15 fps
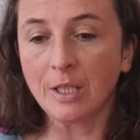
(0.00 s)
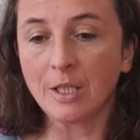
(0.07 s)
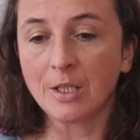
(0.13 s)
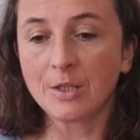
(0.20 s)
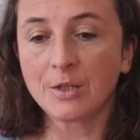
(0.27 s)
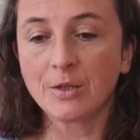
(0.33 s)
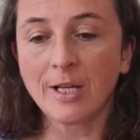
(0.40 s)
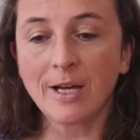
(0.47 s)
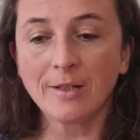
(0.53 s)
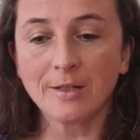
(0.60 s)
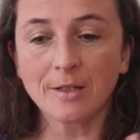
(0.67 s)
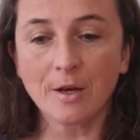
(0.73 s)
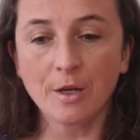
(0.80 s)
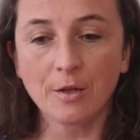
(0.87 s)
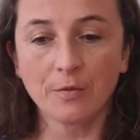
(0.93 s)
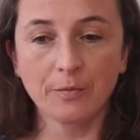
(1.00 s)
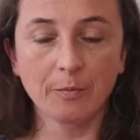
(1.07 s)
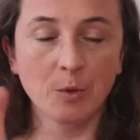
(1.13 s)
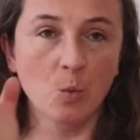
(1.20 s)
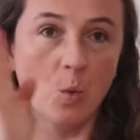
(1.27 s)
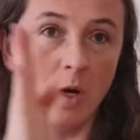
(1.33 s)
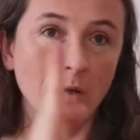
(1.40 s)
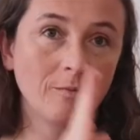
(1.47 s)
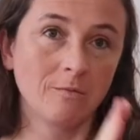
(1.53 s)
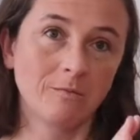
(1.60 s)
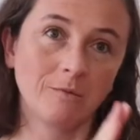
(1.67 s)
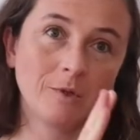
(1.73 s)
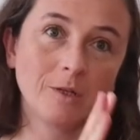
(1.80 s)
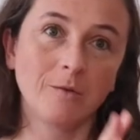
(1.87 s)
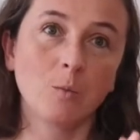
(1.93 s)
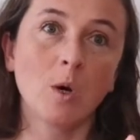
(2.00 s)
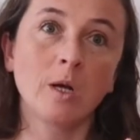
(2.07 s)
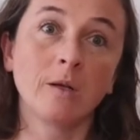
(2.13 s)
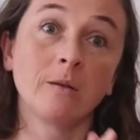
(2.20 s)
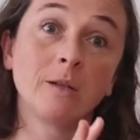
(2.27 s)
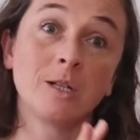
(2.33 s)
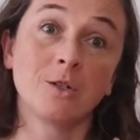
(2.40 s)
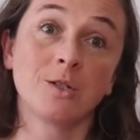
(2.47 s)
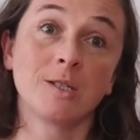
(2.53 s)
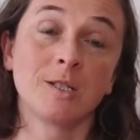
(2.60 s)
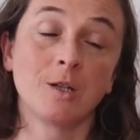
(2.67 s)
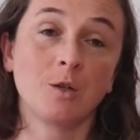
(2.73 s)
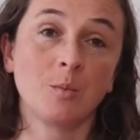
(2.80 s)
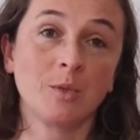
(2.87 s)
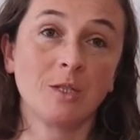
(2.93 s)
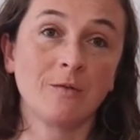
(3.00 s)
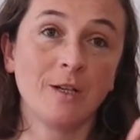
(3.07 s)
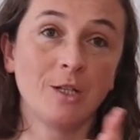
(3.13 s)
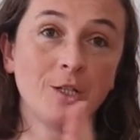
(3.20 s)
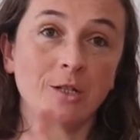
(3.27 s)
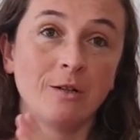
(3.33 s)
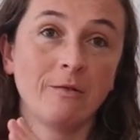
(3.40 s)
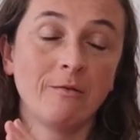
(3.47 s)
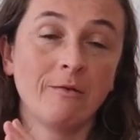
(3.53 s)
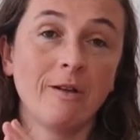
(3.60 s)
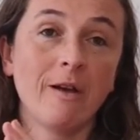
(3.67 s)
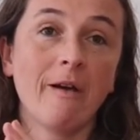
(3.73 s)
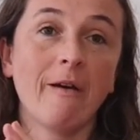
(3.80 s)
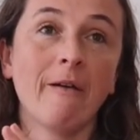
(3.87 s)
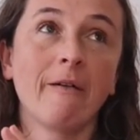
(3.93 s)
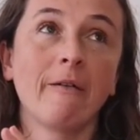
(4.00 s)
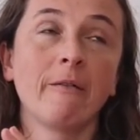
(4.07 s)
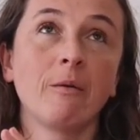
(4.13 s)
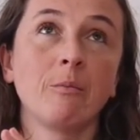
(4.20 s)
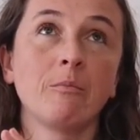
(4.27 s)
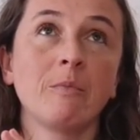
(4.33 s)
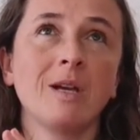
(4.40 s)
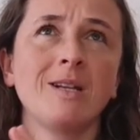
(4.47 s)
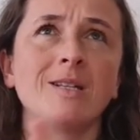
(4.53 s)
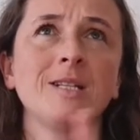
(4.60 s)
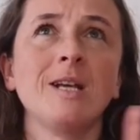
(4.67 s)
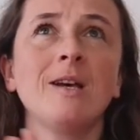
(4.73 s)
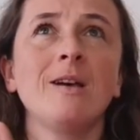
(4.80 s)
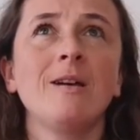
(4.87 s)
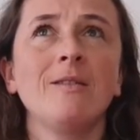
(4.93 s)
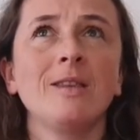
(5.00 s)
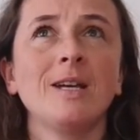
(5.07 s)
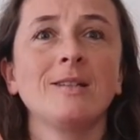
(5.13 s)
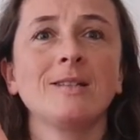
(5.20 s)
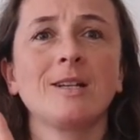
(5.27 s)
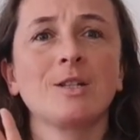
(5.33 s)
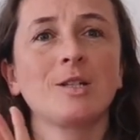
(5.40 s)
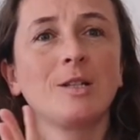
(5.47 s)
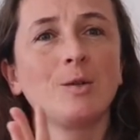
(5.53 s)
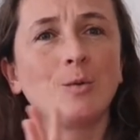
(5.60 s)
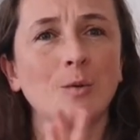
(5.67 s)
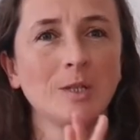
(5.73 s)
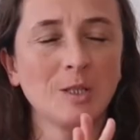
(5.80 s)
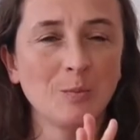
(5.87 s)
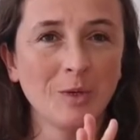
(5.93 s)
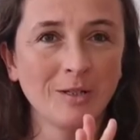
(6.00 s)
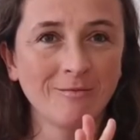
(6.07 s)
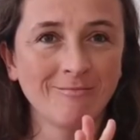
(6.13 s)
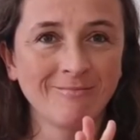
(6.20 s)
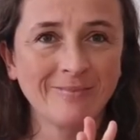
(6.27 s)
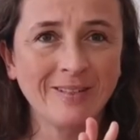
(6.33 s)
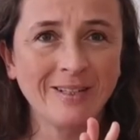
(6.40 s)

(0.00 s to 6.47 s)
So that's kind of one interesting observation, and that's actually always been